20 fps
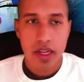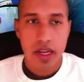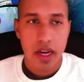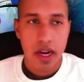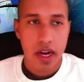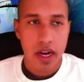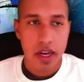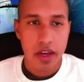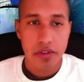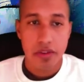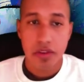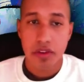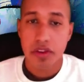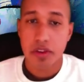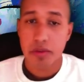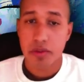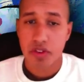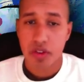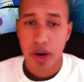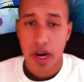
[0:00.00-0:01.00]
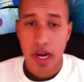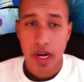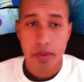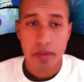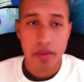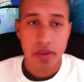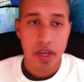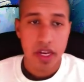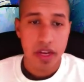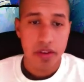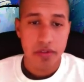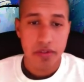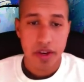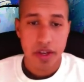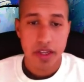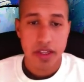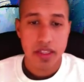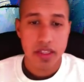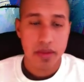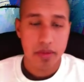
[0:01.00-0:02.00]
Uh, if you subscribe, you get
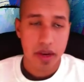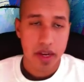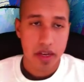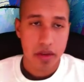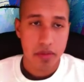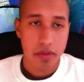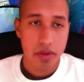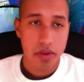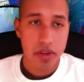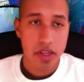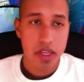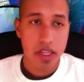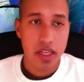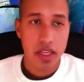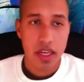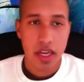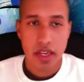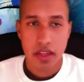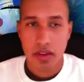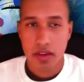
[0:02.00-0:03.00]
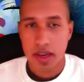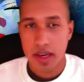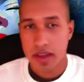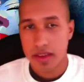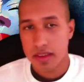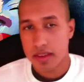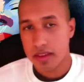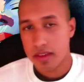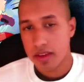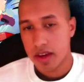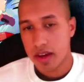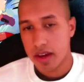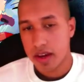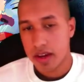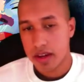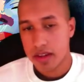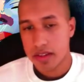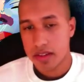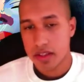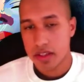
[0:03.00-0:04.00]
invited to my community and you get
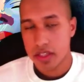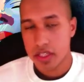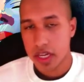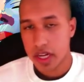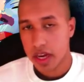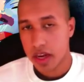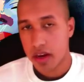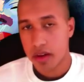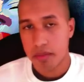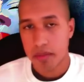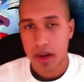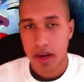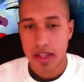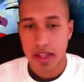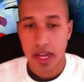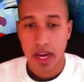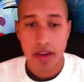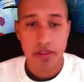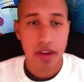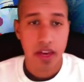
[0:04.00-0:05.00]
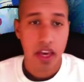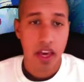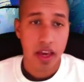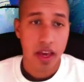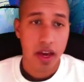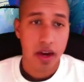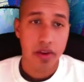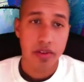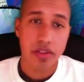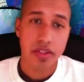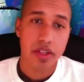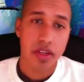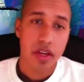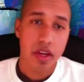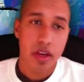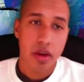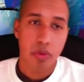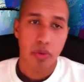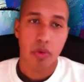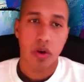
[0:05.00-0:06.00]
uh, to check out my live hangouts
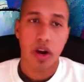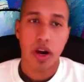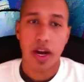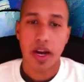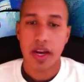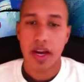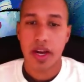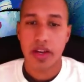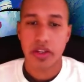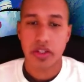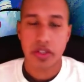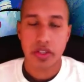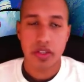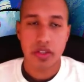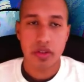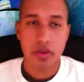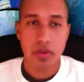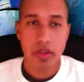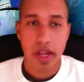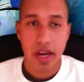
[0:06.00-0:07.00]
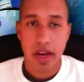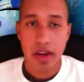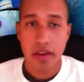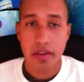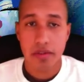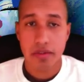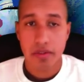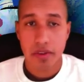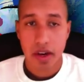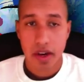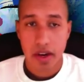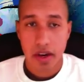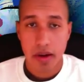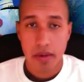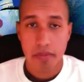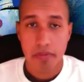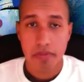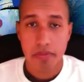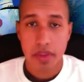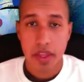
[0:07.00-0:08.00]
where I actually do live.
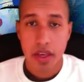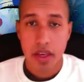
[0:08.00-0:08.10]
Um,